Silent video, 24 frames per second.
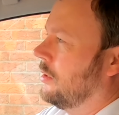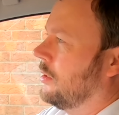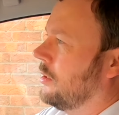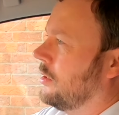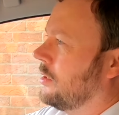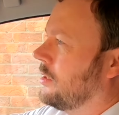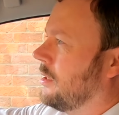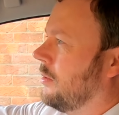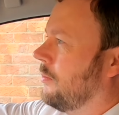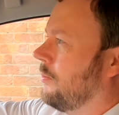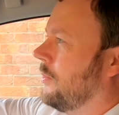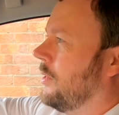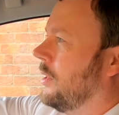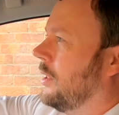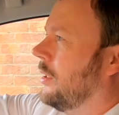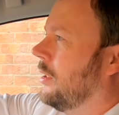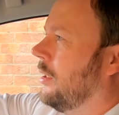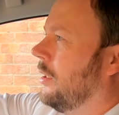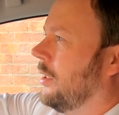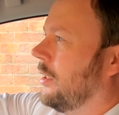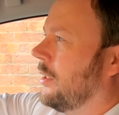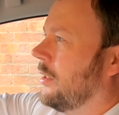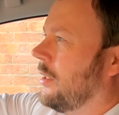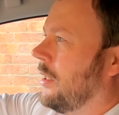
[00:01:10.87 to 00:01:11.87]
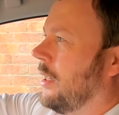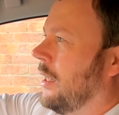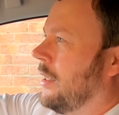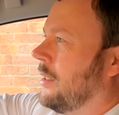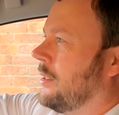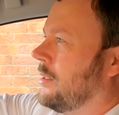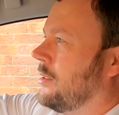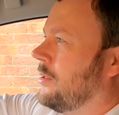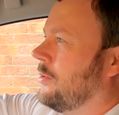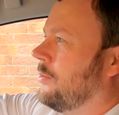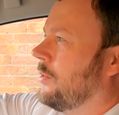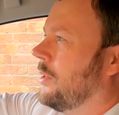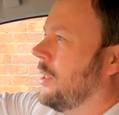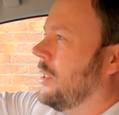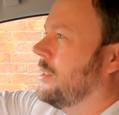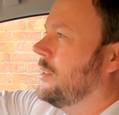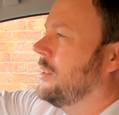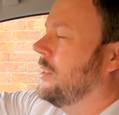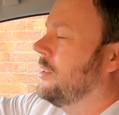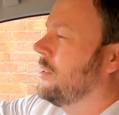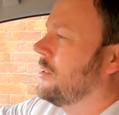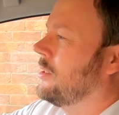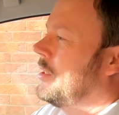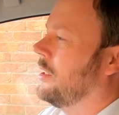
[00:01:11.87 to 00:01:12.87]
Something like that. We'll get
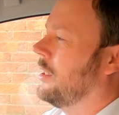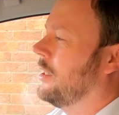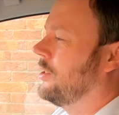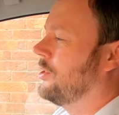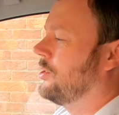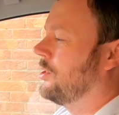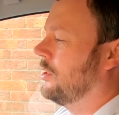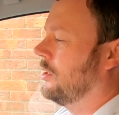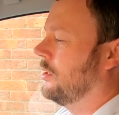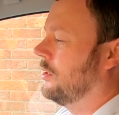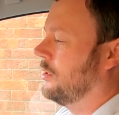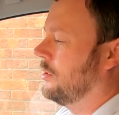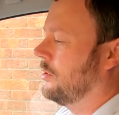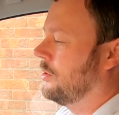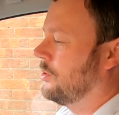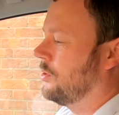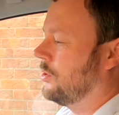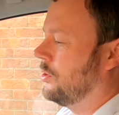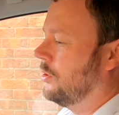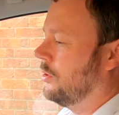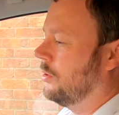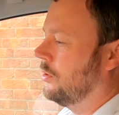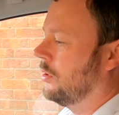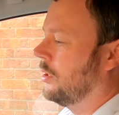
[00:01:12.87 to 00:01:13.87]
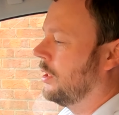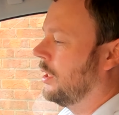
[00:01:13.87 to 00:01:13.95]
to the installation soon.